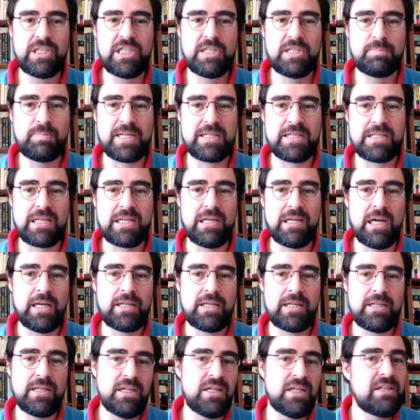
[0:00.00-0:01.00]
which is basically
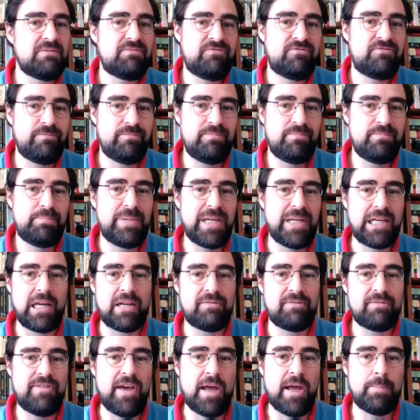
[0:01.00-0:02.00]
like a bit
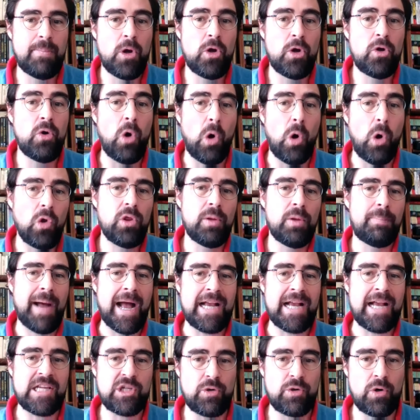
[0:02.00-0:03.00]
like venmo all the
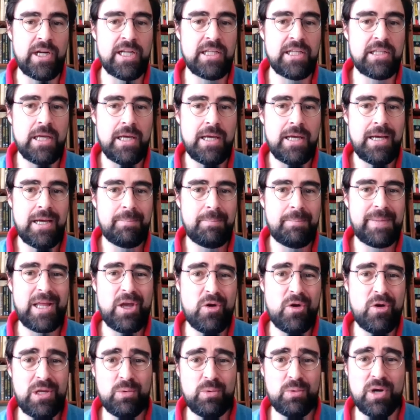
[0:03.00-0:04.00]
banks are on it but
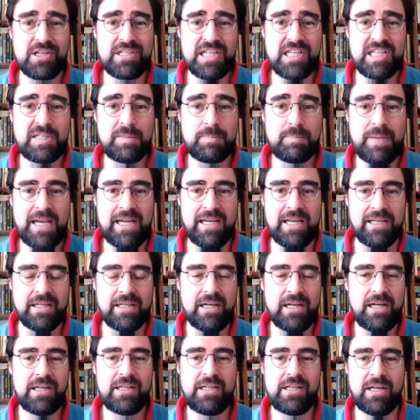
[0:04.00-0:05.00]
it only works in
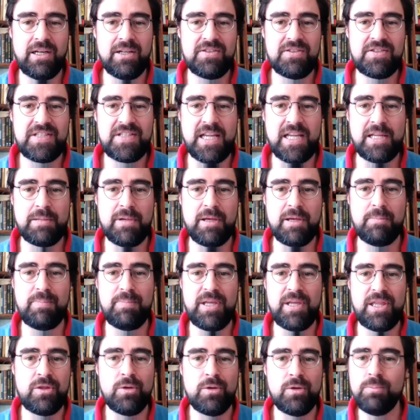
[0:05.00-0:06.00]
spain i can't send a
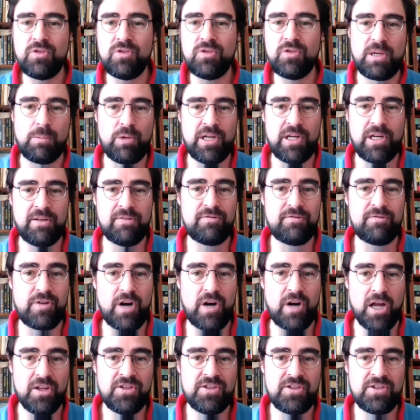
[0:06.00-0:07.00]
Bizum to someone in
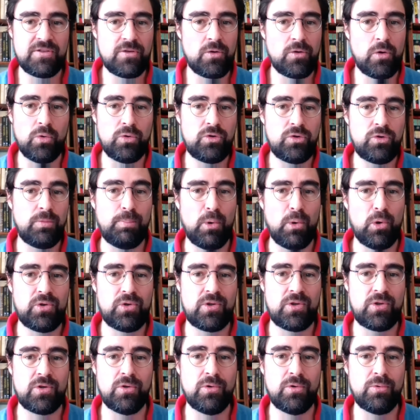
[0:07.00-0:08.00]
france or to
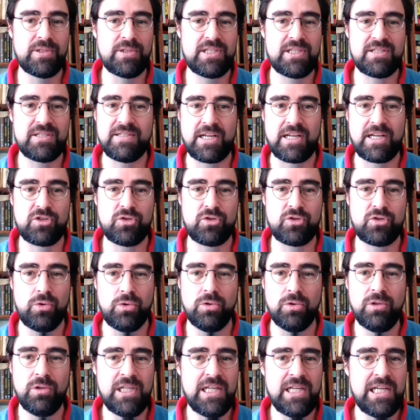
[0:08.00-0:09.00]
portugal which is next
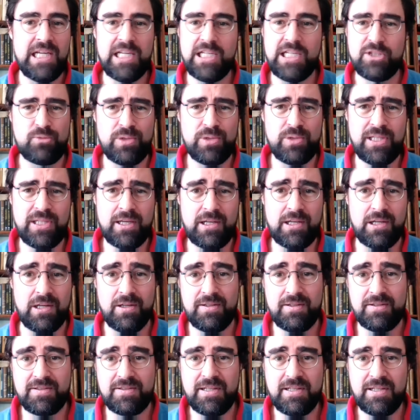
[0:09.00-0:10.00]
door it's
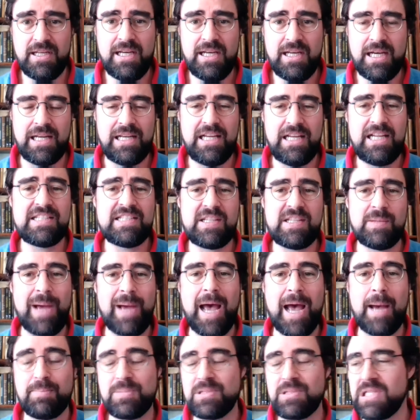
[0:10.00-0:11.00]
ridiculous at least some
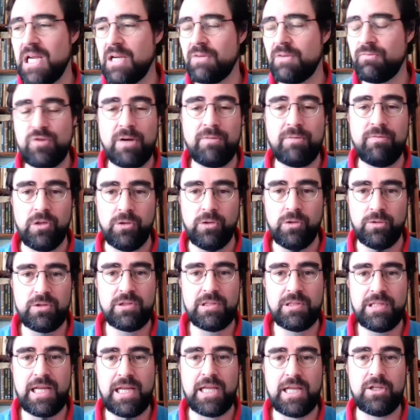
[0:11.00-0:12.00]
apps like
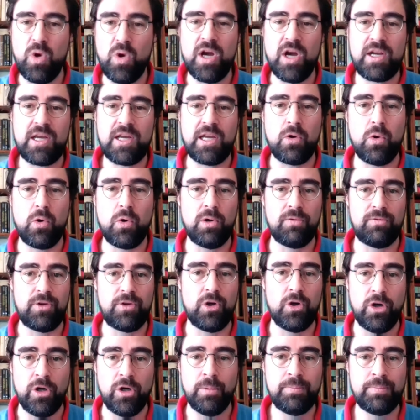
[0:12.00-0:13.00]
revolut let you work in yeah. all of
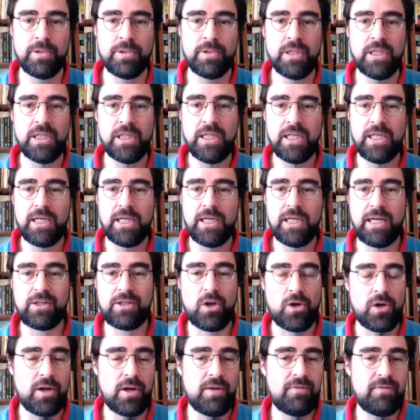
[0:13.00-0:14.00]
europe
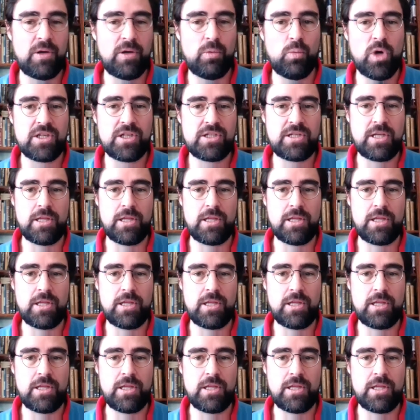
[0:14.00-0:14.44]
I don't know if it